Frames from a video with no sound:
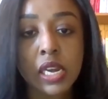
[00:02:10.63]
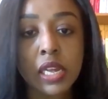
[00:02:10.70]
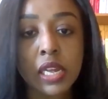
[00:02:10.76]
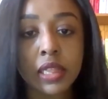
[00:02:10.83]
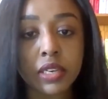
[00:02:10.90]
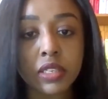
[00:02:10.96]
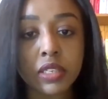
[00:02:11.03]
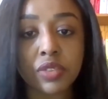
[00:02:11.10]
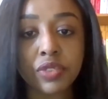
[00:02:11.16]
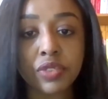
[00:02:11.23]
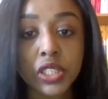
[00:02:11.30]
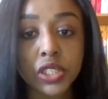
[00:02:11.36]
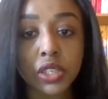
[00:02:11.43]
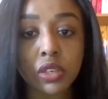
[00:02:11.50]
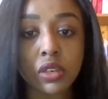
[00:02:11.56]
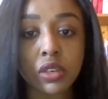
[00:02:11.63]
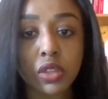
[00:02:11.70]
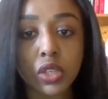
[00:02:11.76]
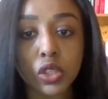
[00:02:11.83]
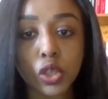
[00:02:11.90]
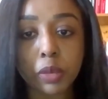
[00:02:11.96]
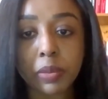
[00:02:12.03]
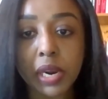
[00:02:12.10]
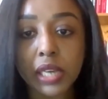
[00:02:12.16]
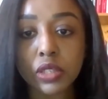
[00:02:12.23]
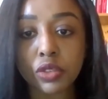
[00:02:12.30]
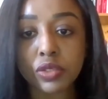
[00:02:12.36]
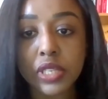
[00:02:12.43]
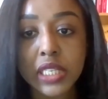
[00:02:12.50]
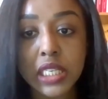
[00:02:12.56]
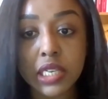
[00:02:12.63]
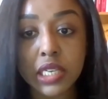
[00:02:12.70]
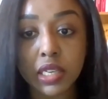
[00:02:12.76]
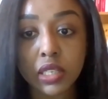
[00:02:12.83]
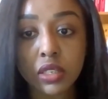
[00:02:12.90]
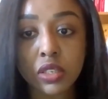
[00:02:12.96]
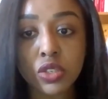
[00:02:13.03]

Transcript: There is a feature in the top right of the screen,